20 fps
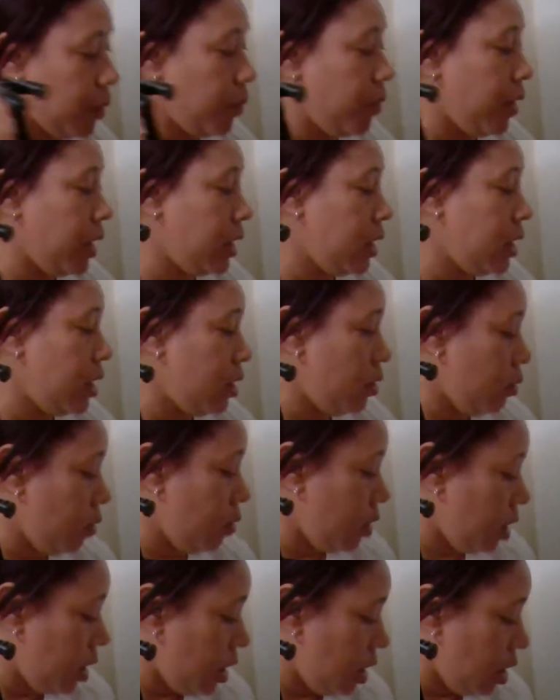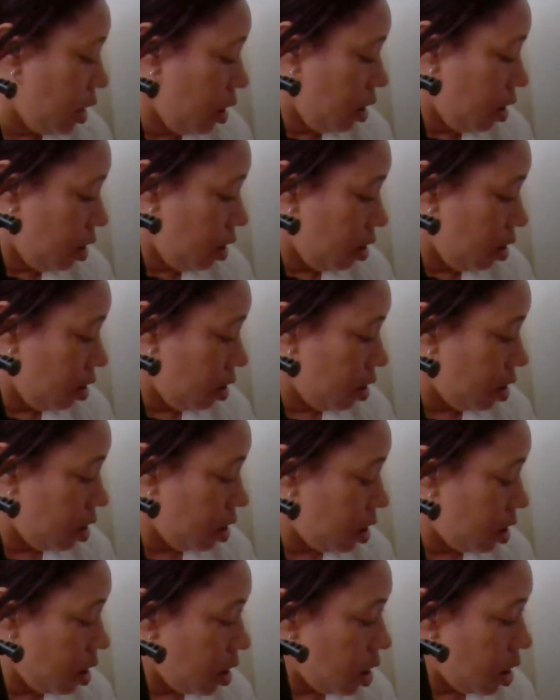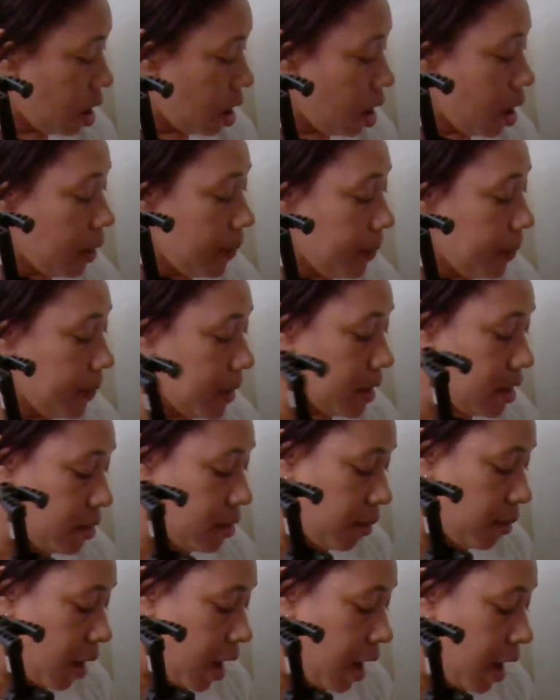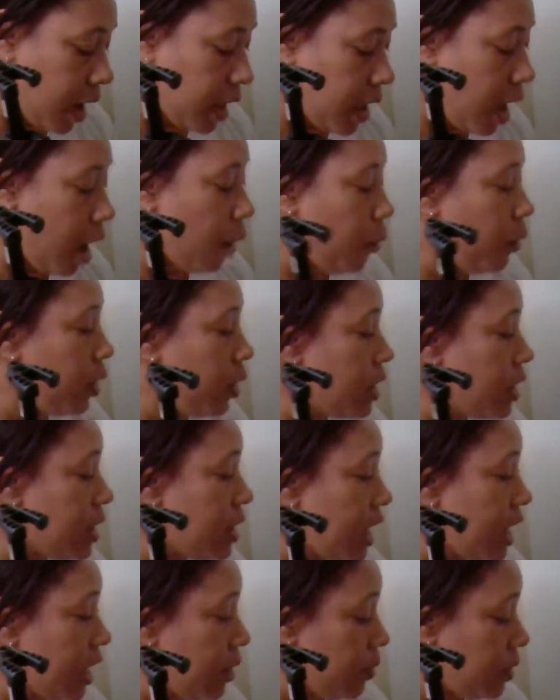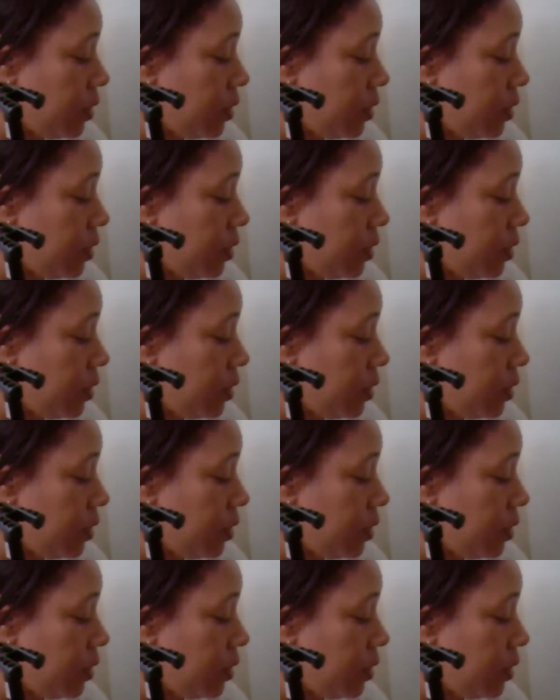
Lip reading: price is on here. Miss Rod, I want to say it